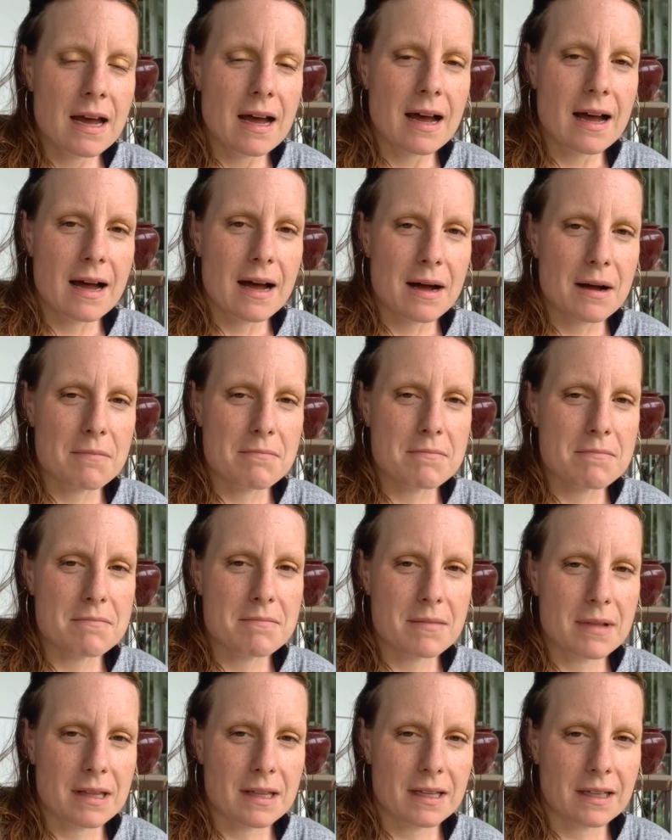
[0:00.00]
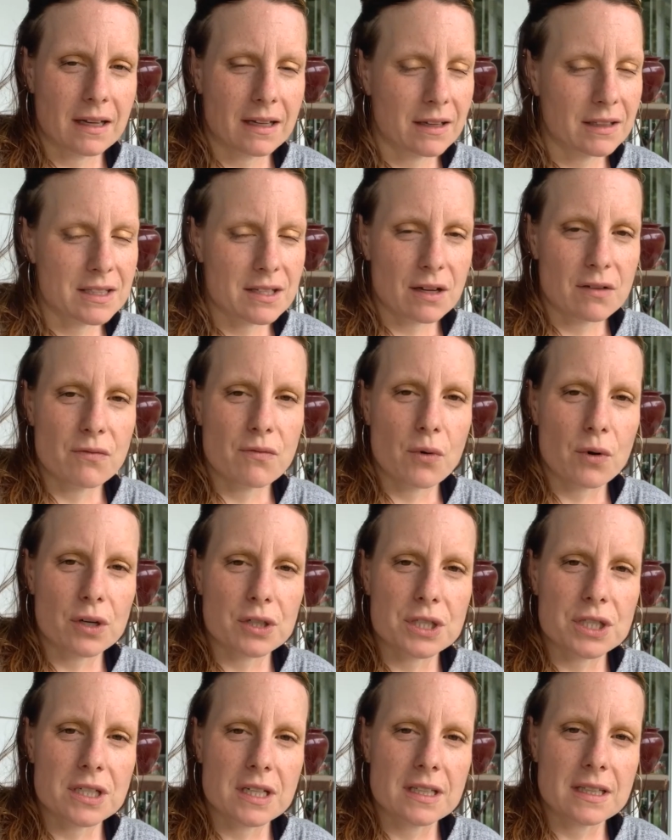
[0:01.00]
Um, it's
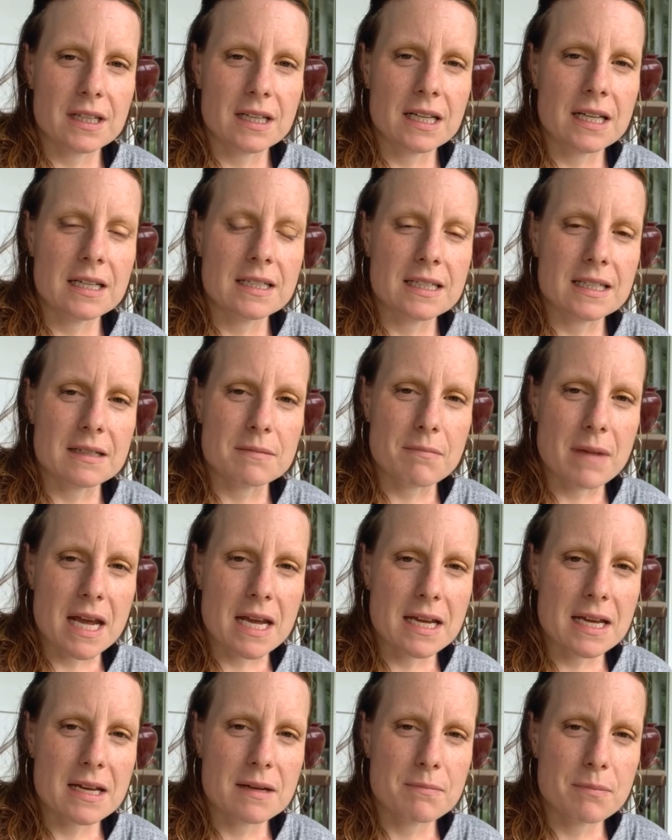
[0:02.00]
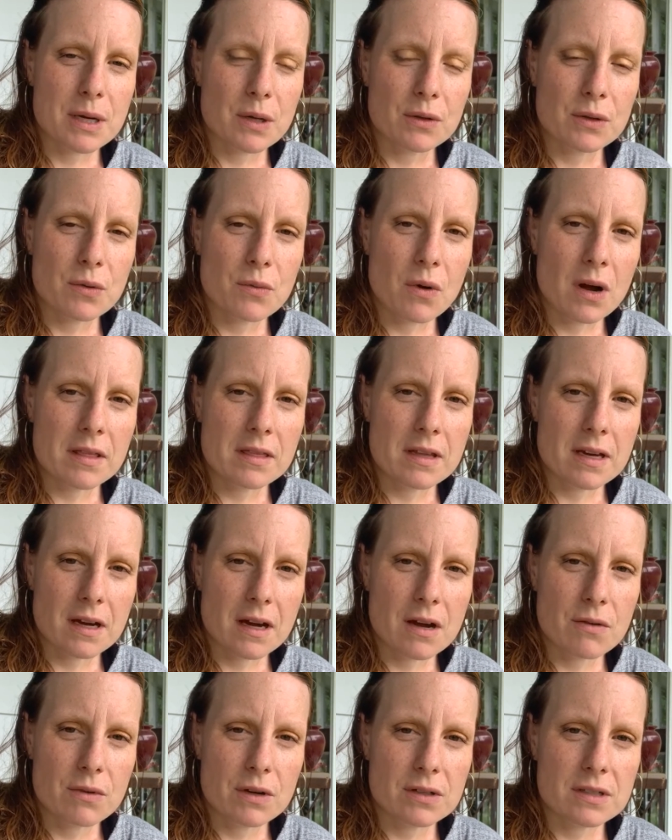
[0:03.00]
unfortunate that he didn't make it, but the one thing
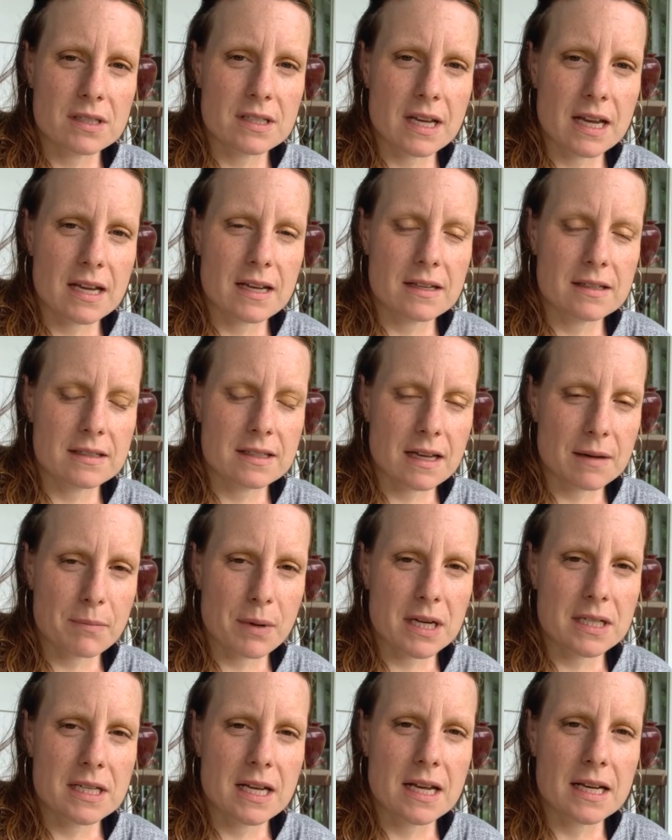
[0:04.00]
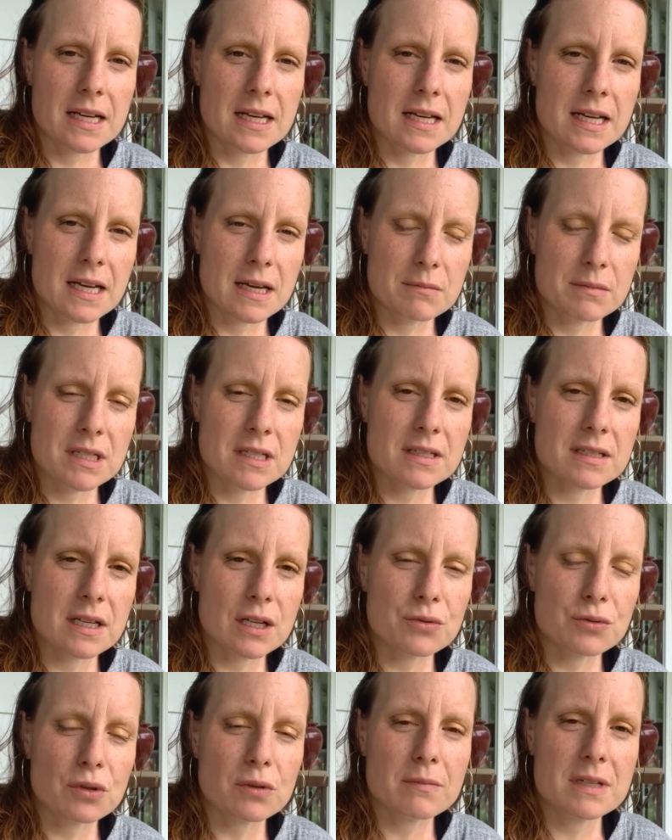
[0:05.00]
I will say is that by taking him to
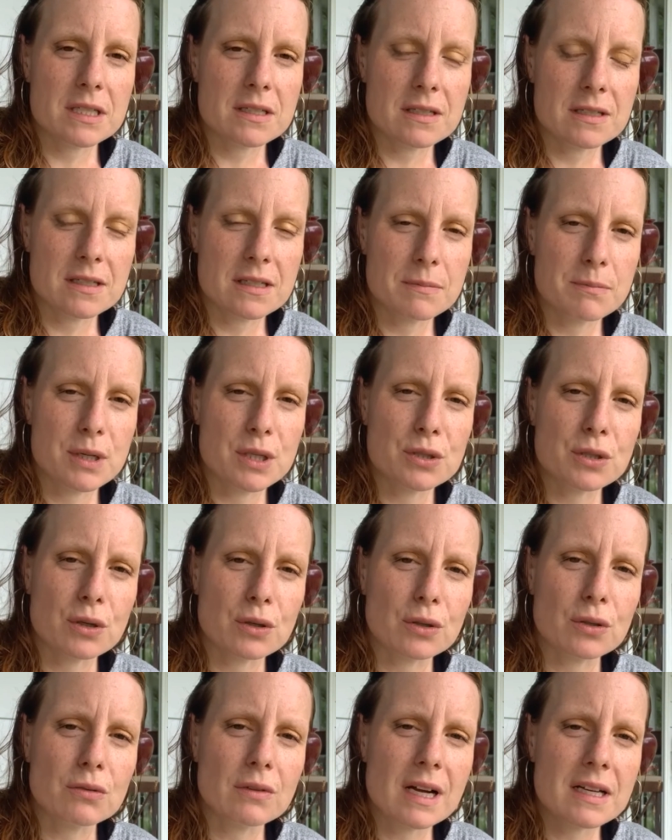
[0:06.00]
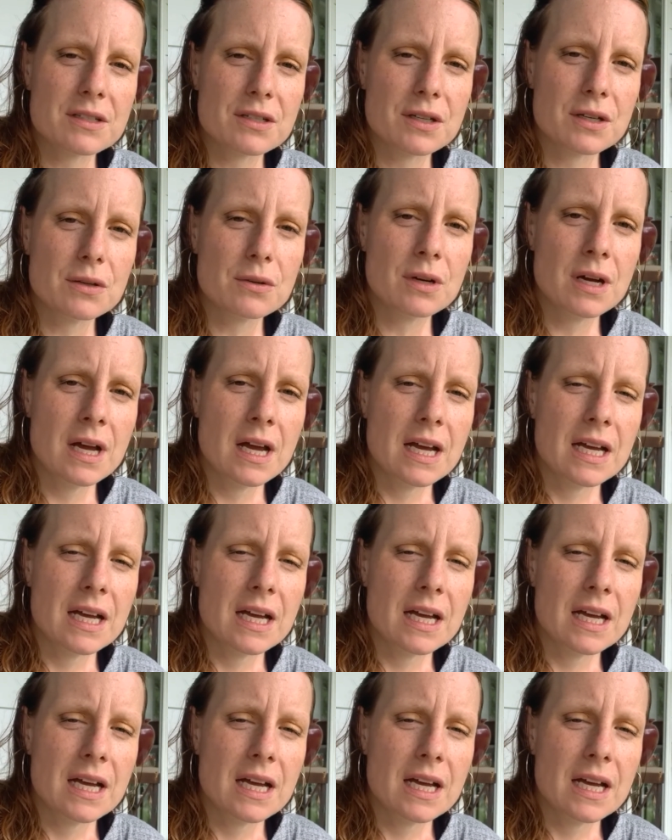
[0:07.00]
Central Mississippi Turtle Rescue,